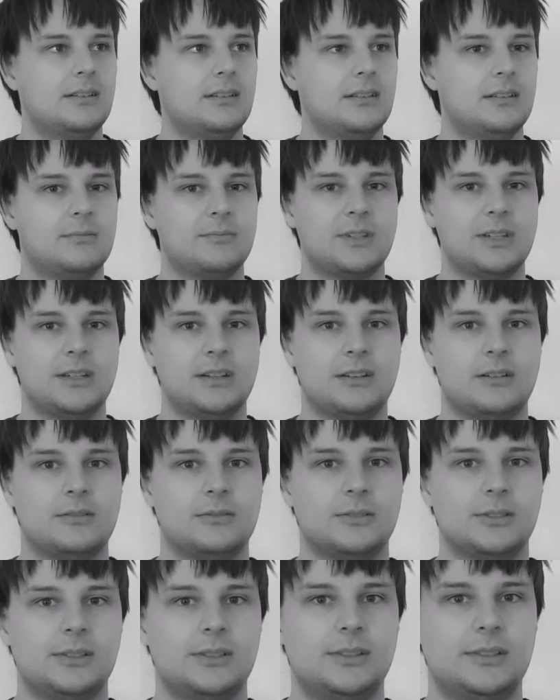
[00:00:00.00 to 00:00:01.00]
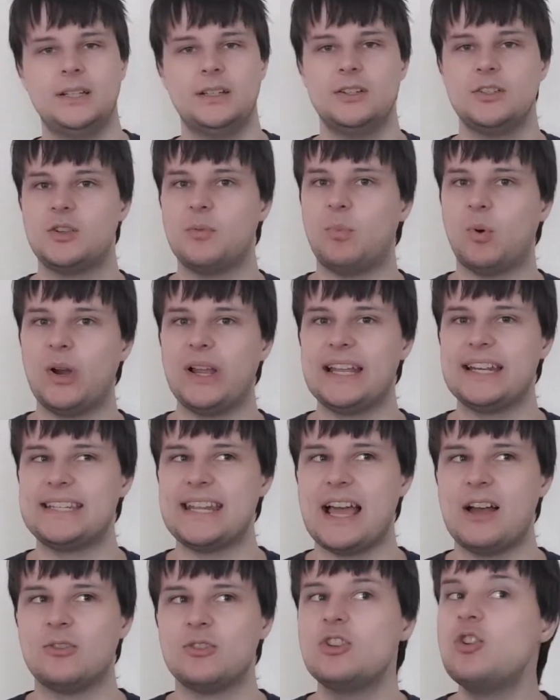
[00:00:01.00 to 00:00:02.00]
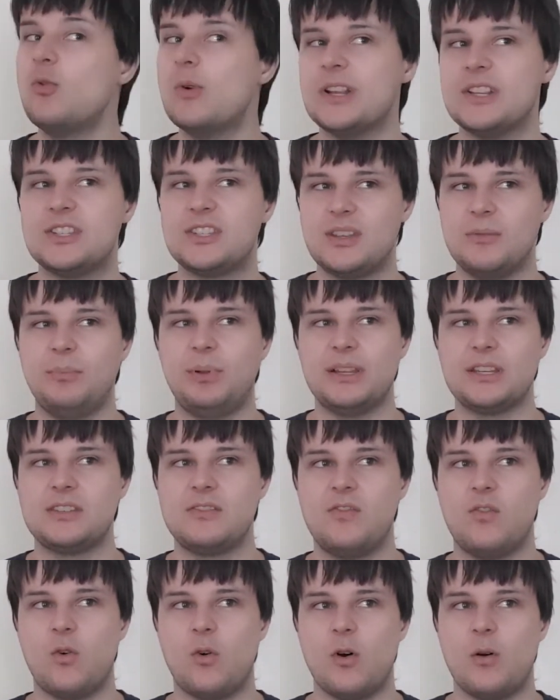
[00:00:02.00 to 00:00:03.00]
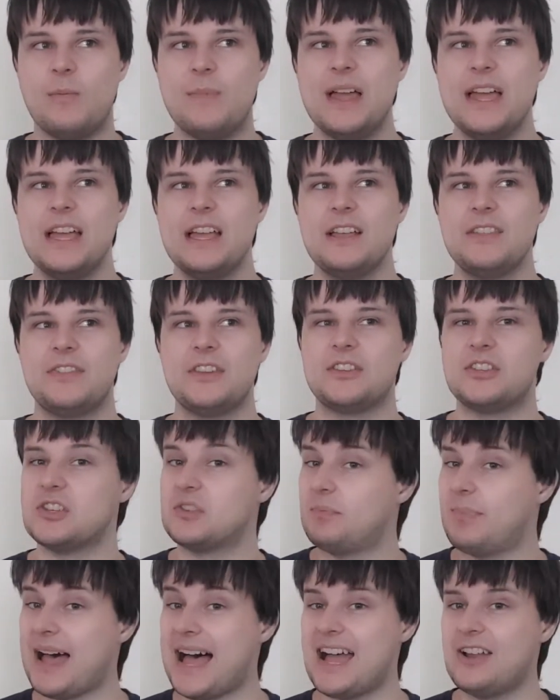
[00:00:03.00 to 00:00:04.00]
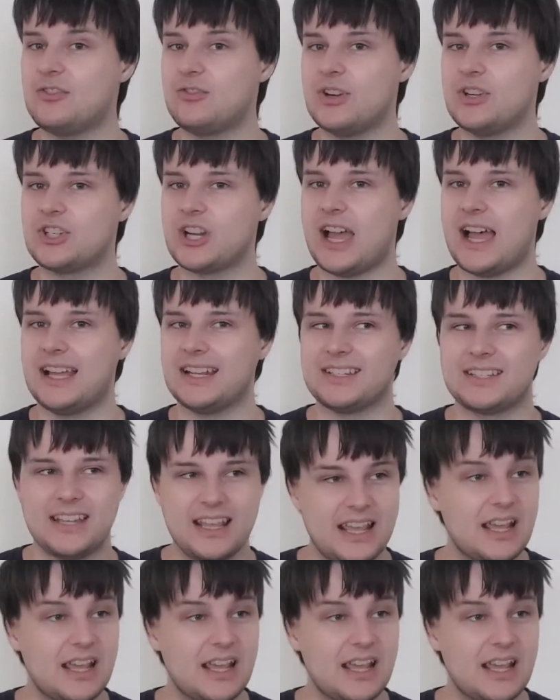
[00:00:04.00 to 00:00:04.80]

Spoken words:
I'm getting old. To boil it down to its simplest form, this is part treasure hunt,